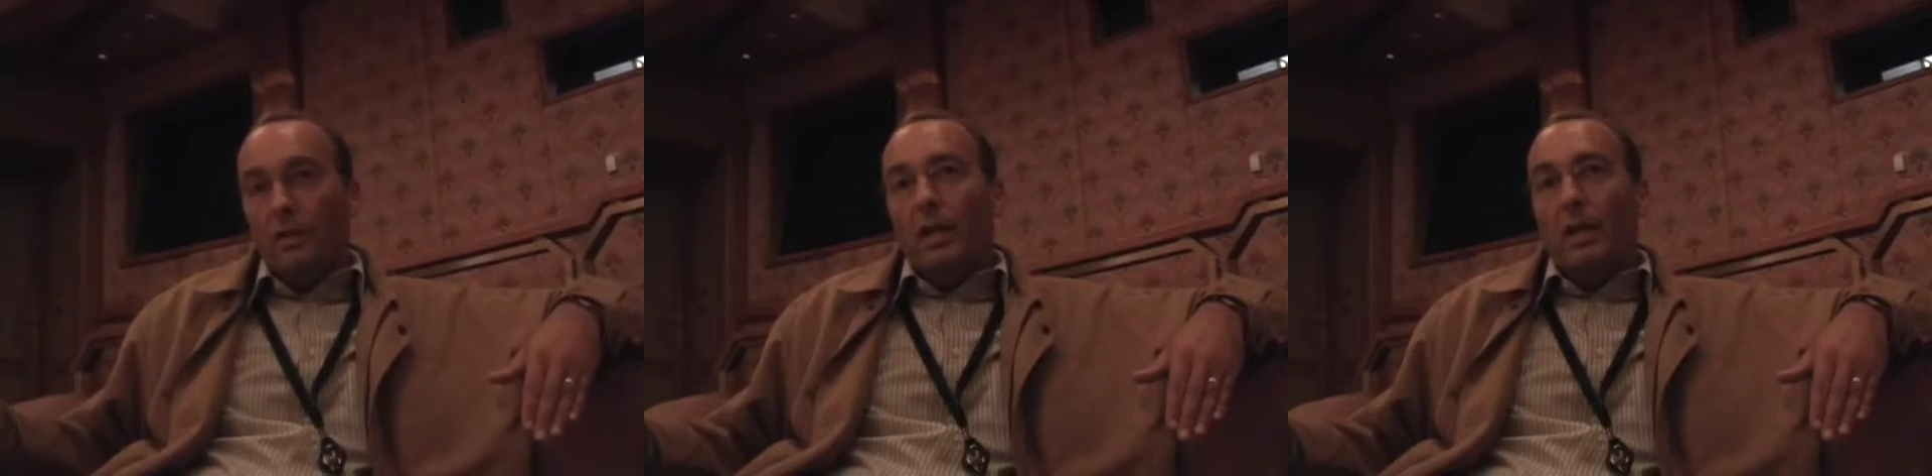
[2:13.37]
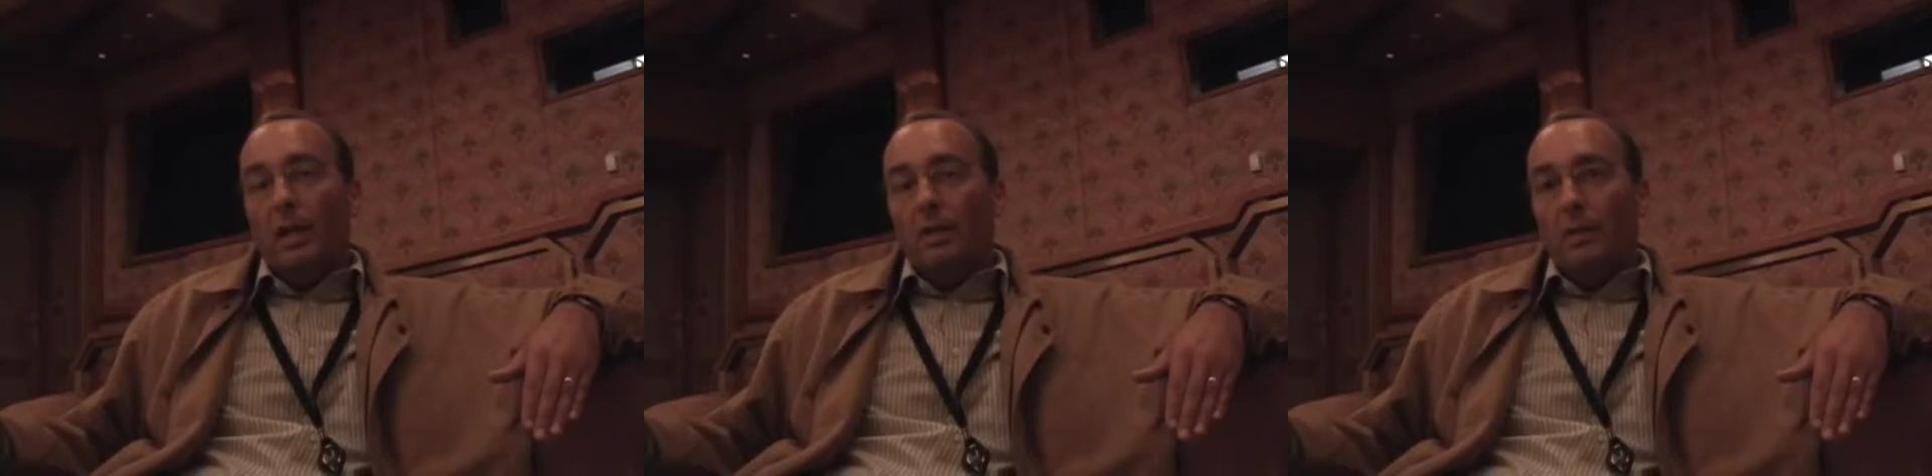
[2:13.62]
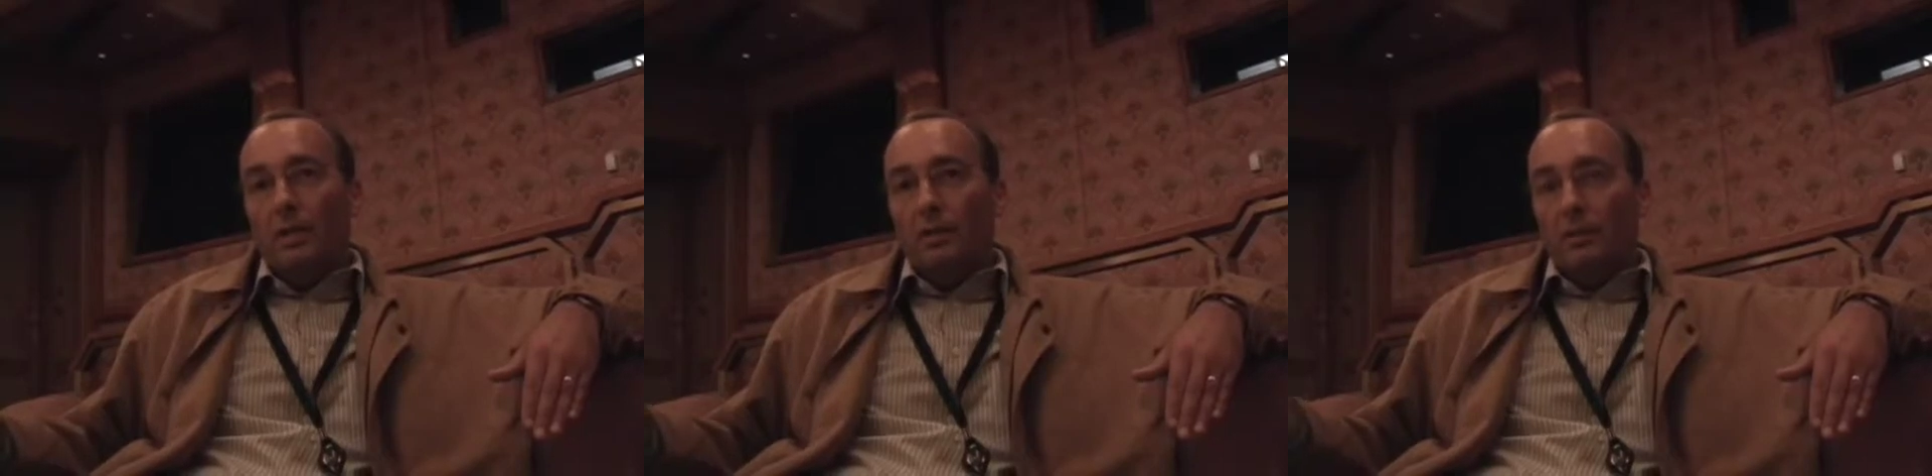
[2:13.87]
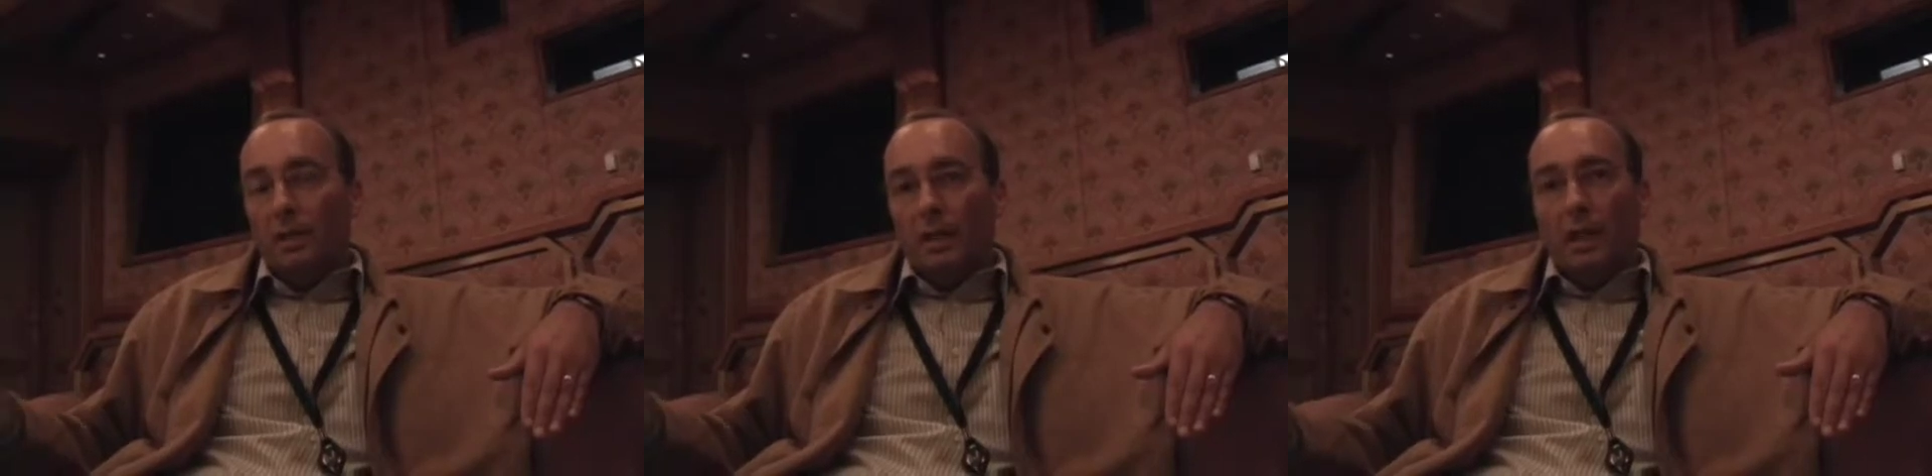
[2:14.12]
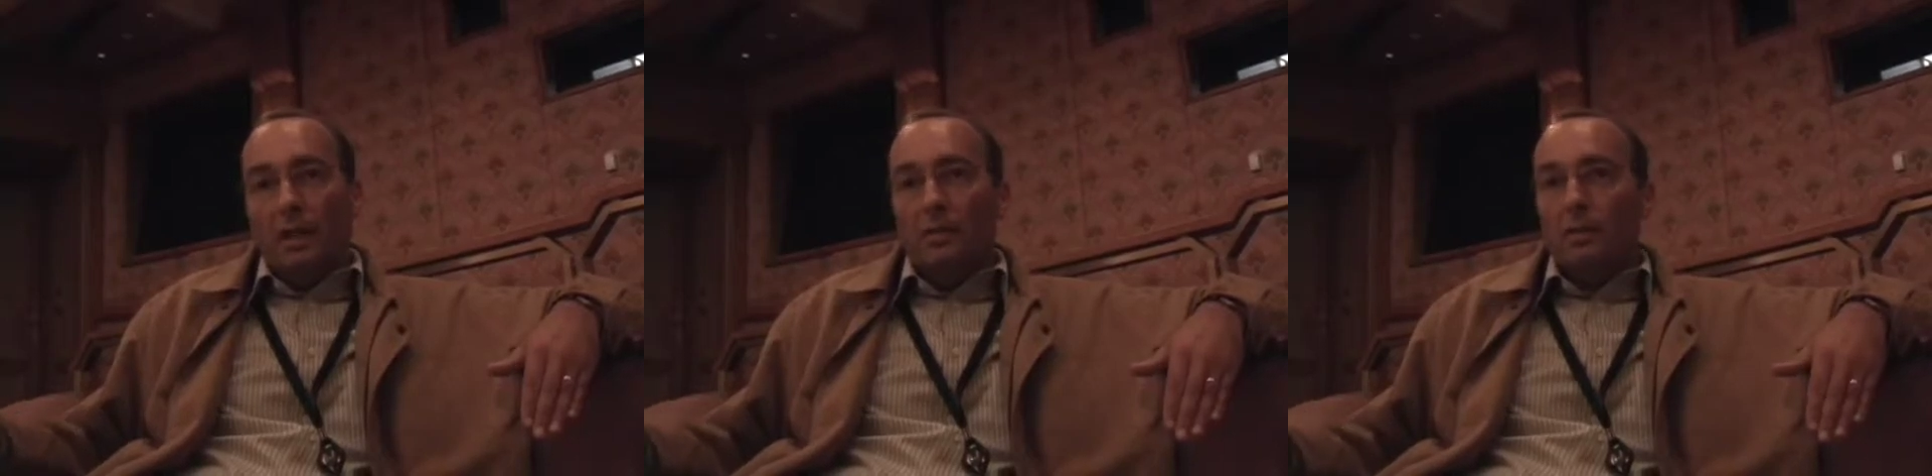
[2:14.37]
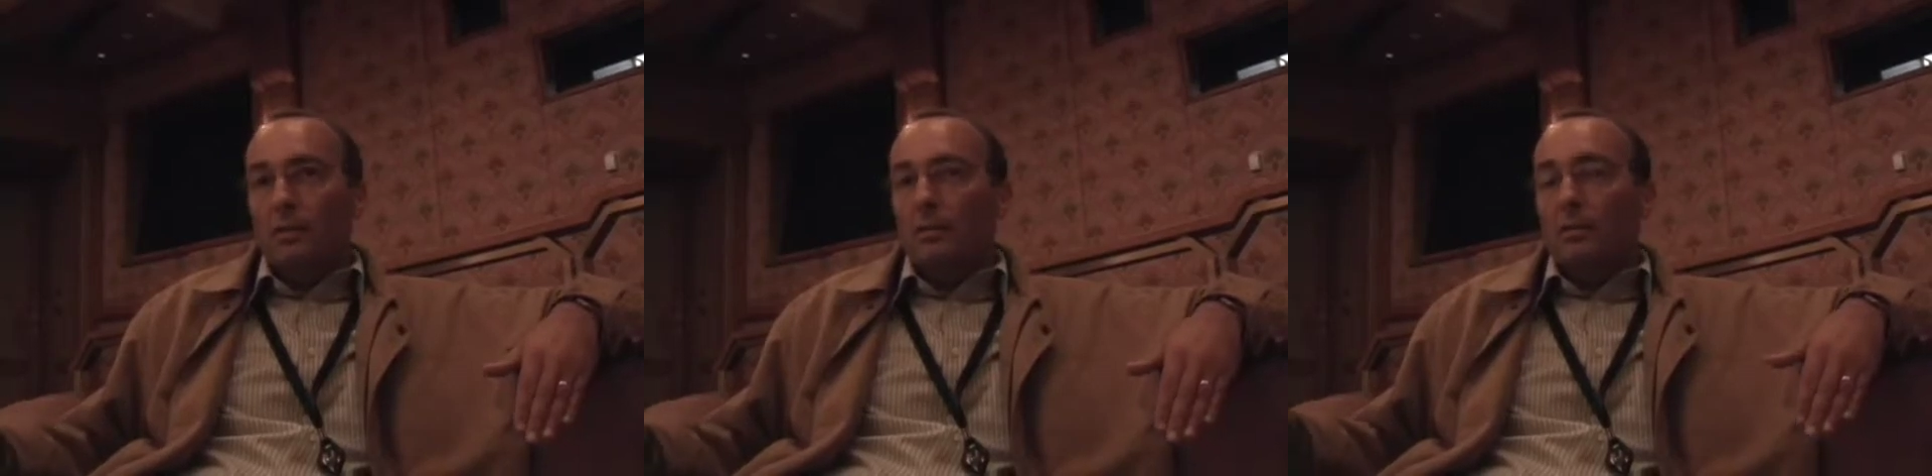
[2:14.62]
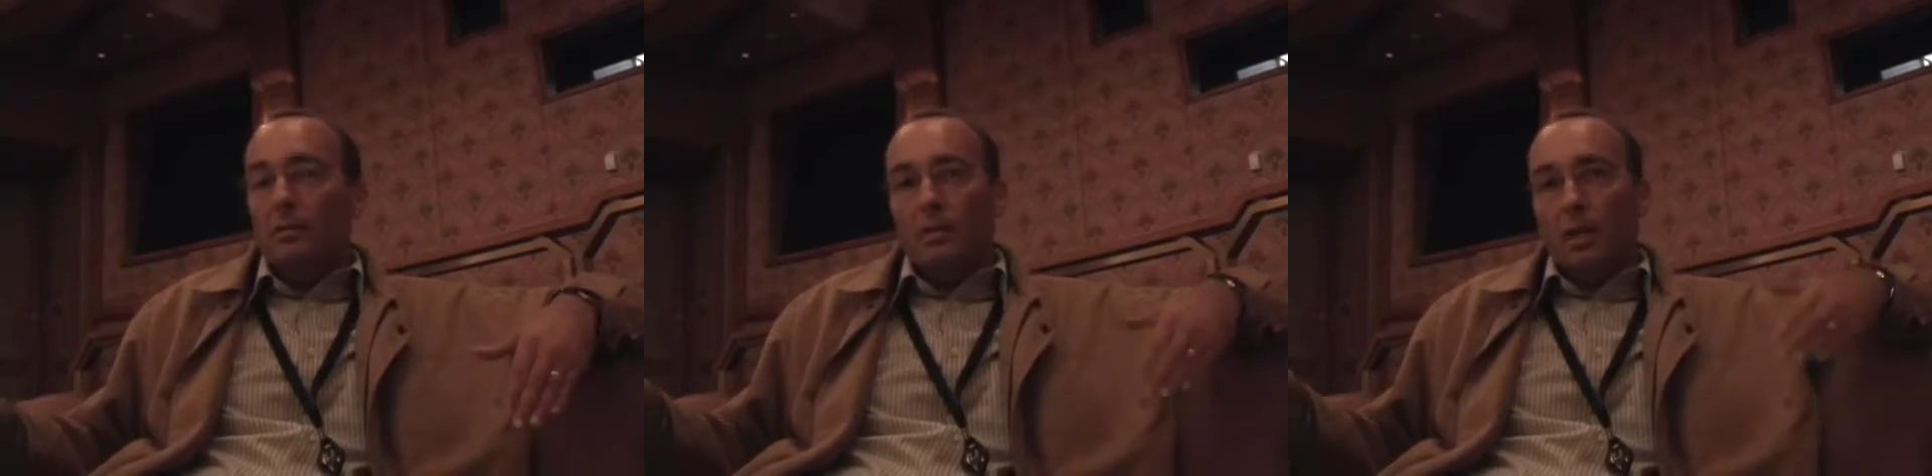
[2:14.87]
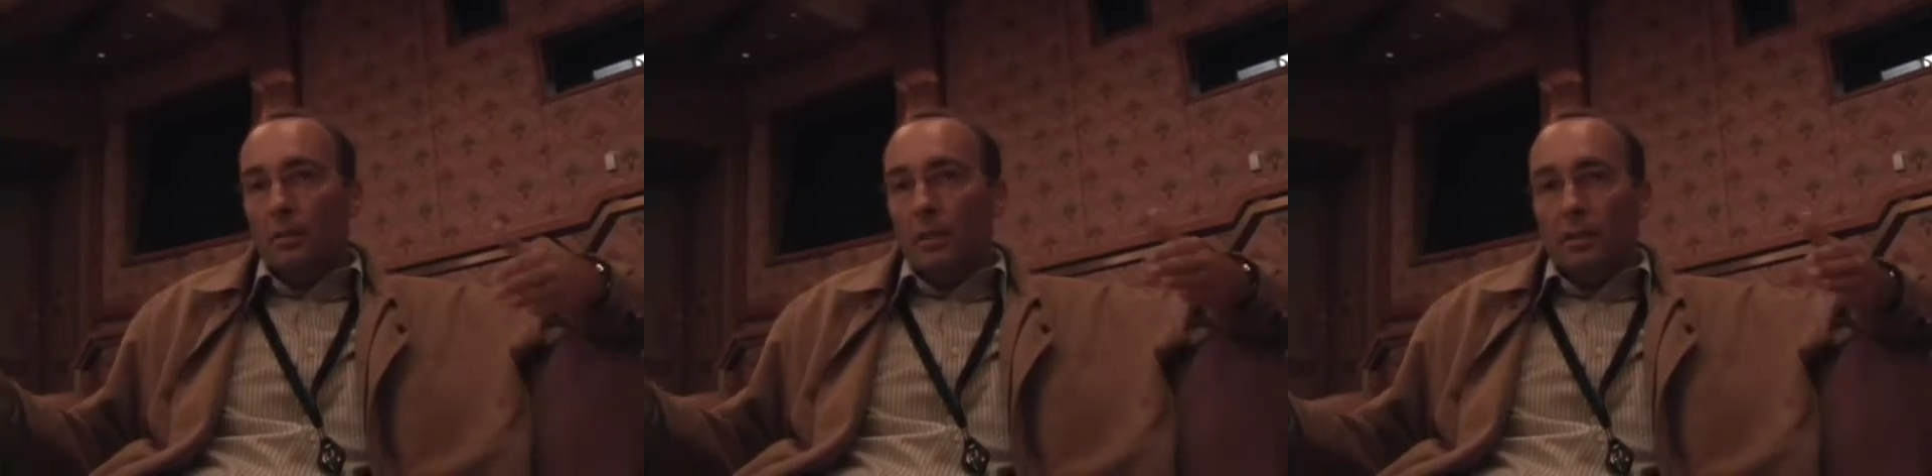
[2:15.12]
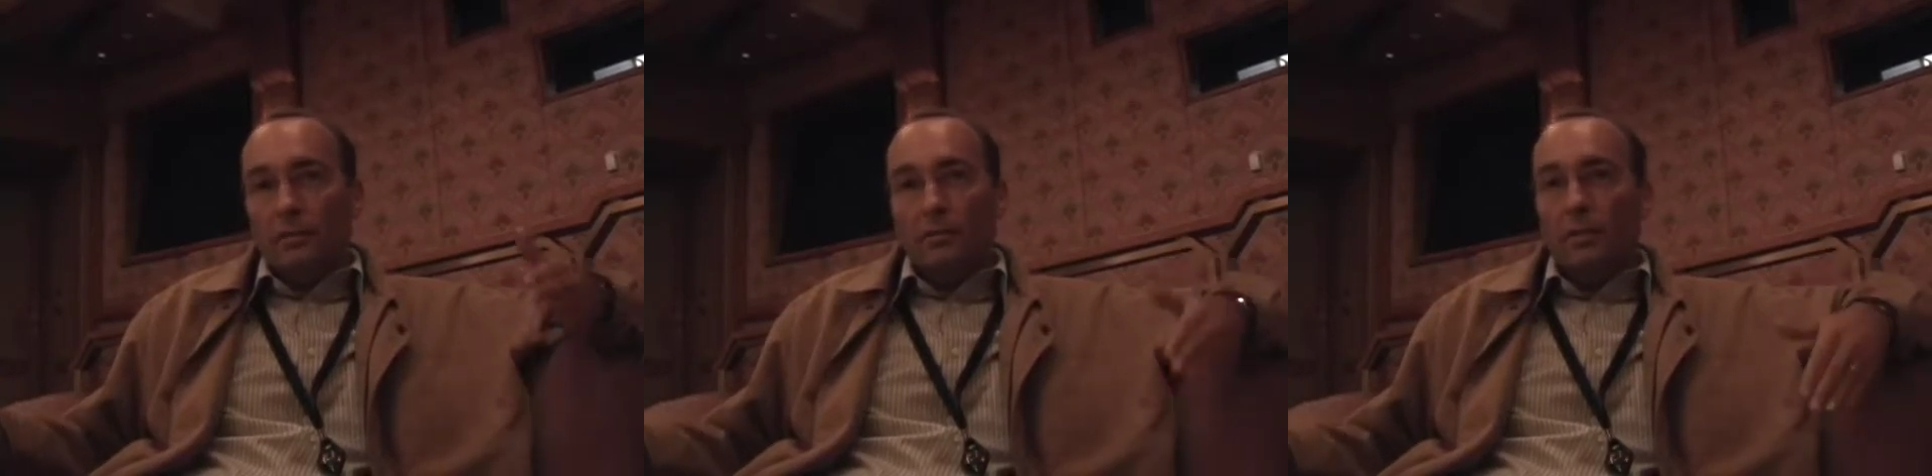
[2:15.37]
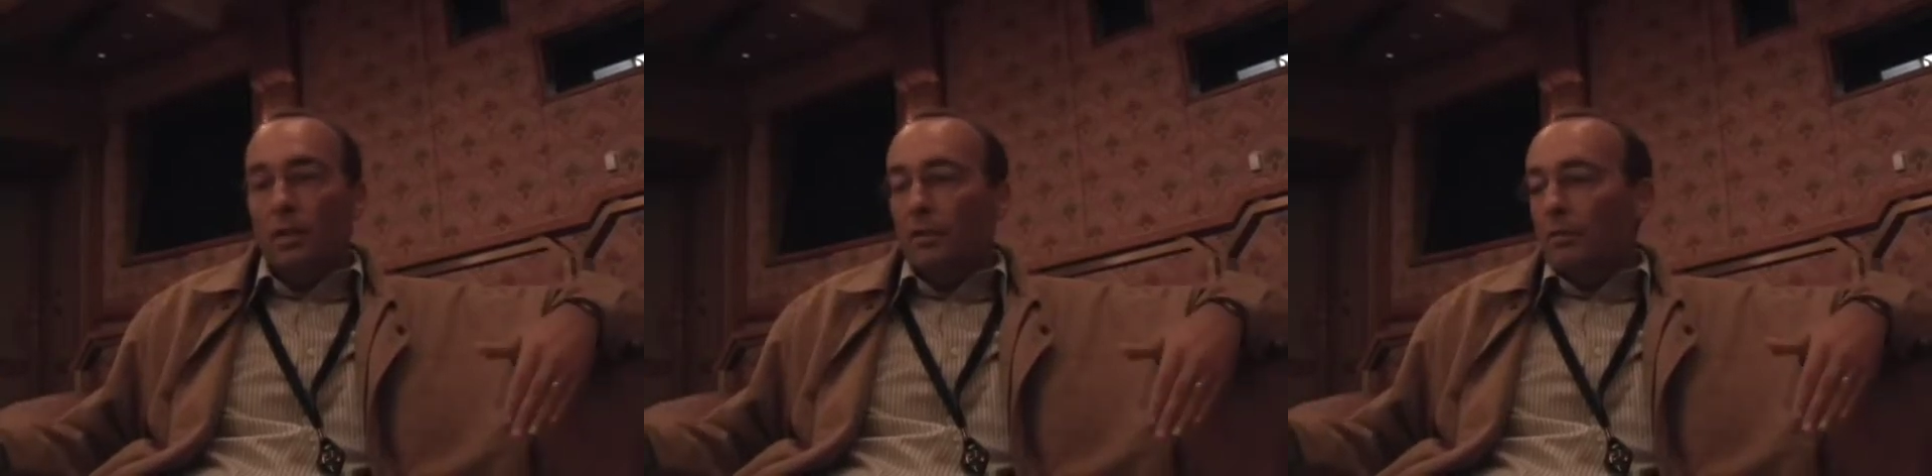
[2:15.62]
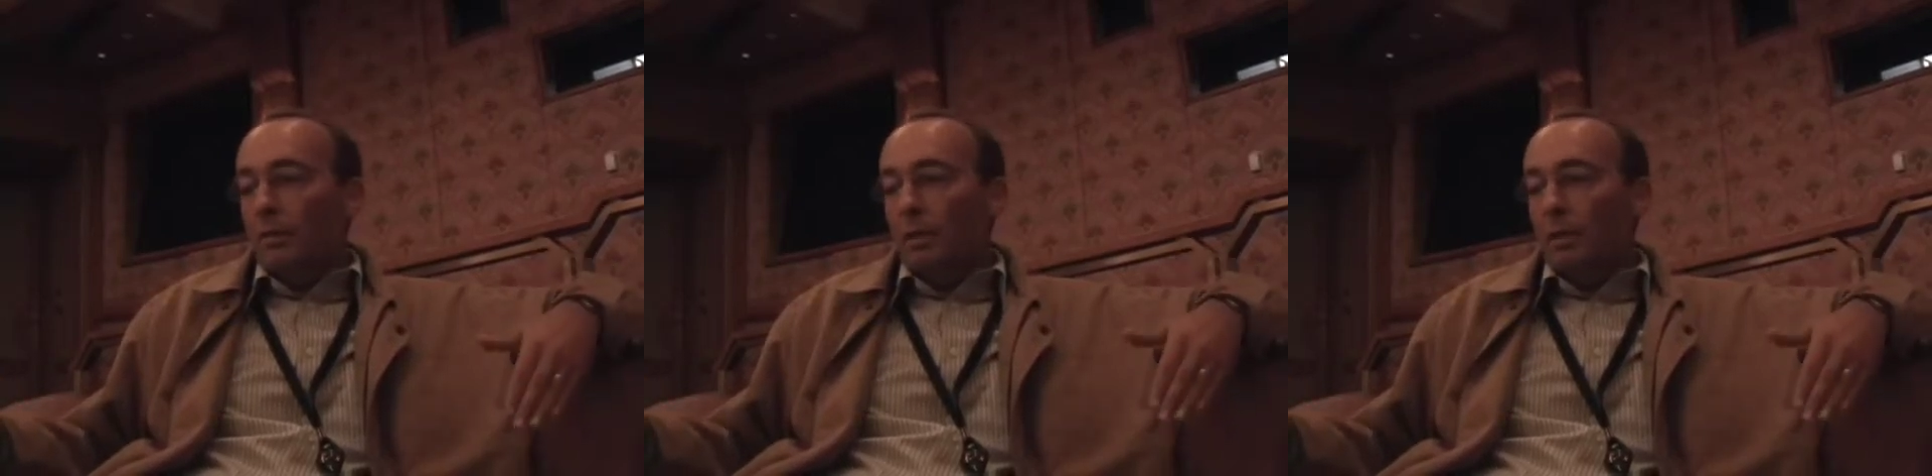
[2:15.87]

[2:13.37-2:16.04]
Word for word: there because the glasses come in at